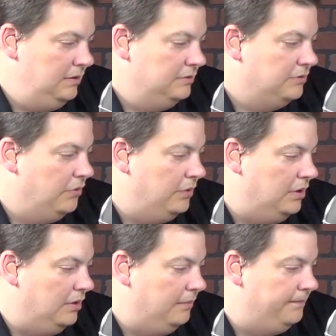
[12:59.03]

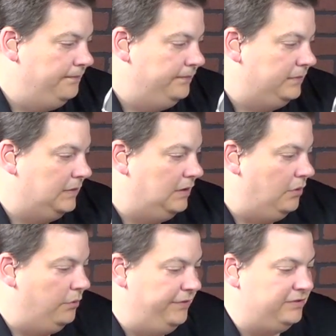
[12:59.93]
So,
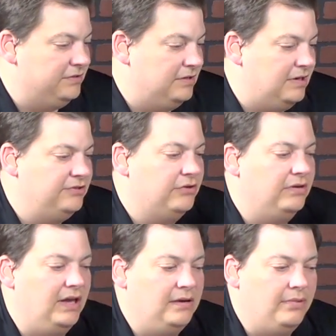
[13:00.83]
this is considered
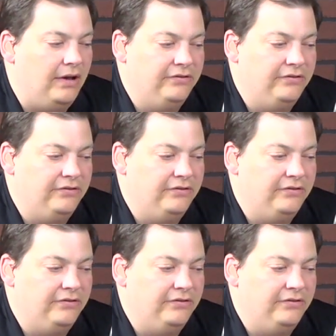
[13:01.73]
an end pod.